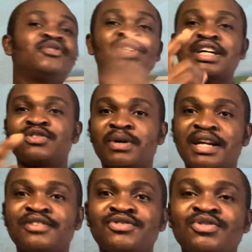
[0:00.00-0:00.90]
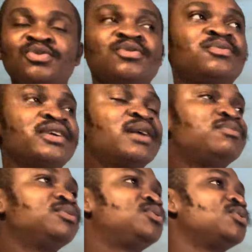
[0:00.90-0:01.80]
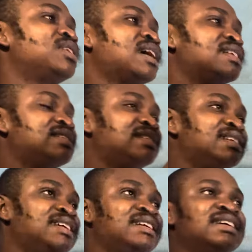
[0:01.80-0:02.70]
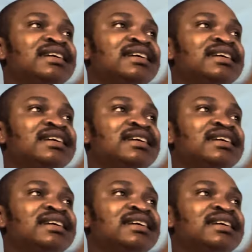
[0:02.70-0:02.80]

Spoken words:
search warrant, you will be able to get the